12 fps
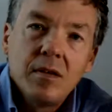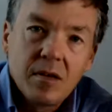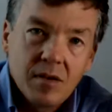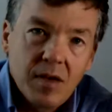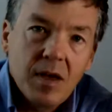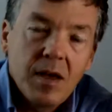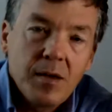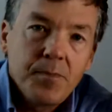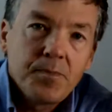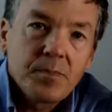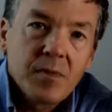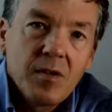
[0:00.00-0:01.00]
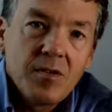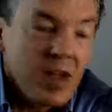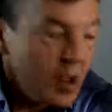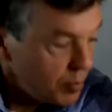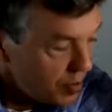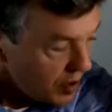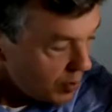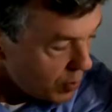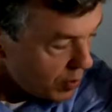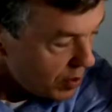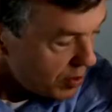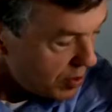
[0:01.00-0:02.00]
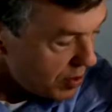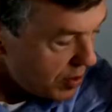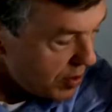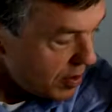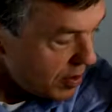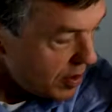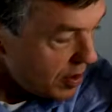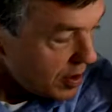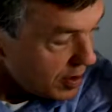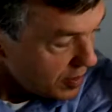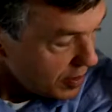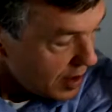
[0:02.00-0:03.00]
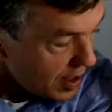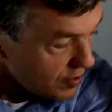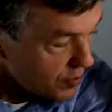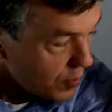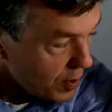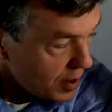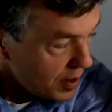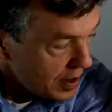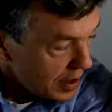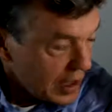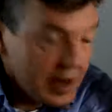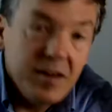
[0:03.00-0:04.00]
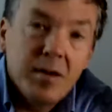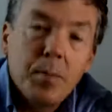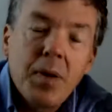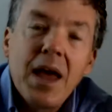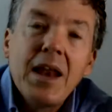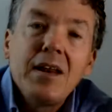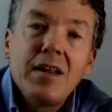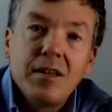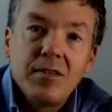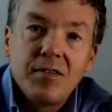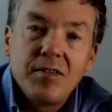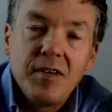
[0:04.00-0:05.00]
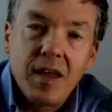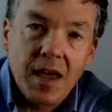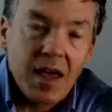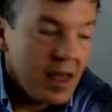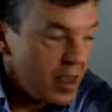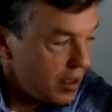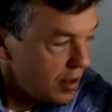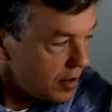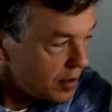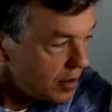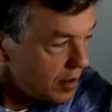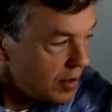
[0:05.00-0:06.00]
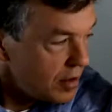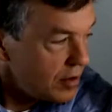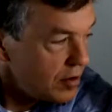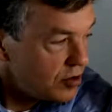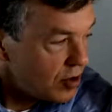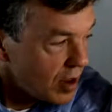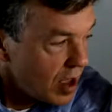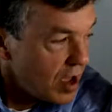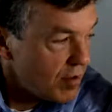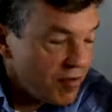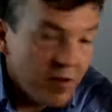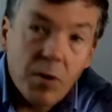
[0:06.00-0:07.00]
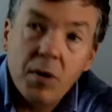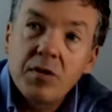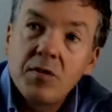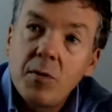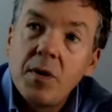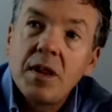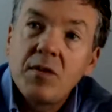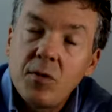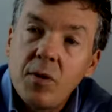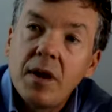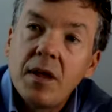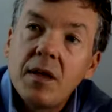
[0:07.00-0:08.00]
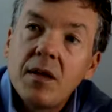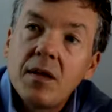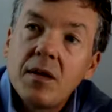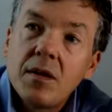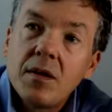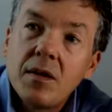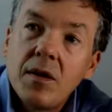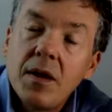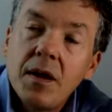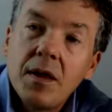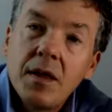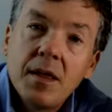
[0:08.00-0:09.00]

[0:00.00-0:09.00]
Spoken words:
Okay. Same thing with the next one, Independence Day, July 4th, 2020. Go ahead.